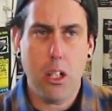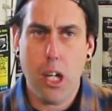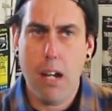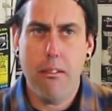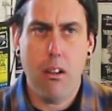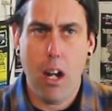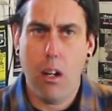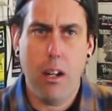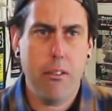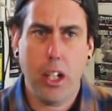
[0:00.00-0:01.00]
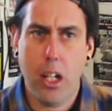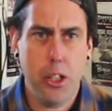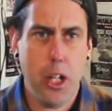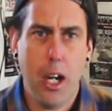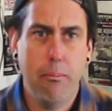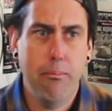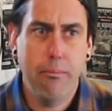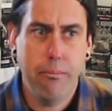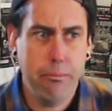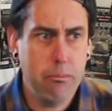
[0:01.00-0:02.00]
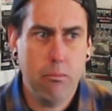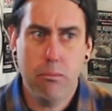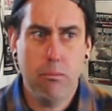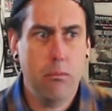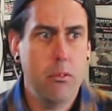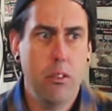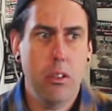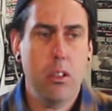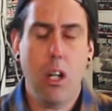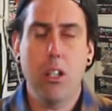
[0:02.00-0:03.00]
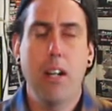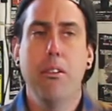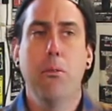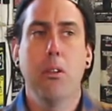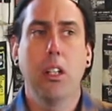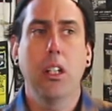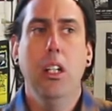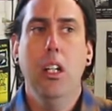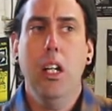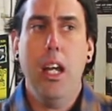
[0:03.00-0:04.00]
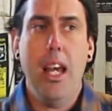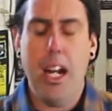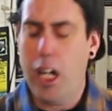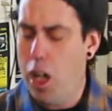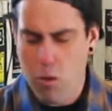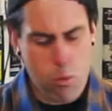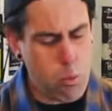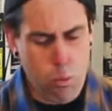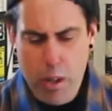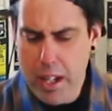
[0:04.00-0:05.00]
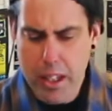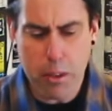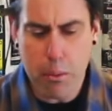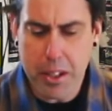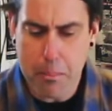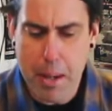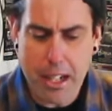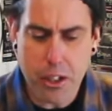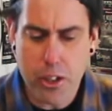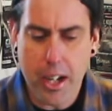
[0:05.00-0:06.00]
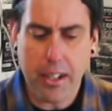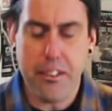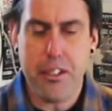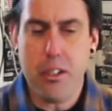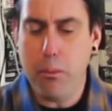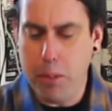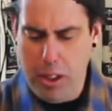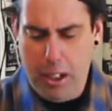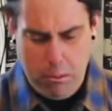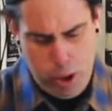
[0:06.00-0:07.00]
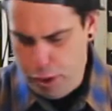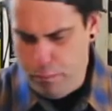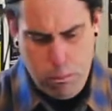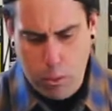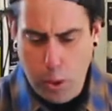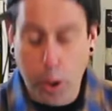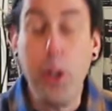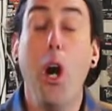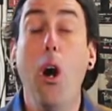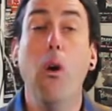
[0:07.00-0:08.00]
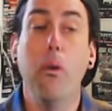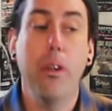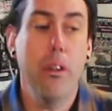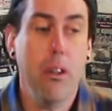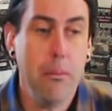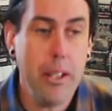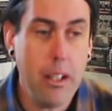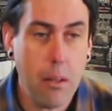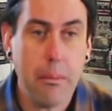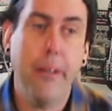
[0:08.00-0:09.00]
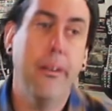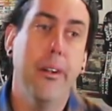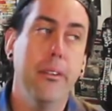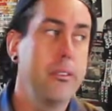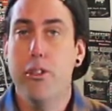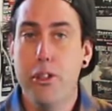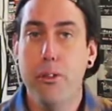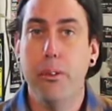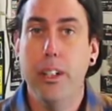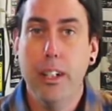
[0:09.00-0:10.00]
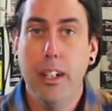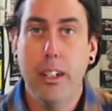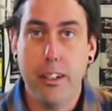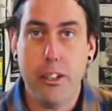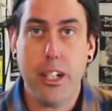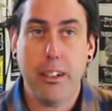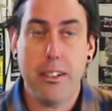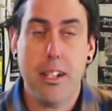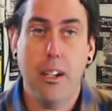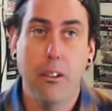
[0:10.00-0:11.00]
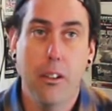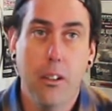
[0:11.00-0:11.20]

driving around after I got a job, started driving to work, and I got a really, really bad shake in the steering wheel. Like, it would just go, you know what I mean? I'm like, oh shoot, I need to check this out.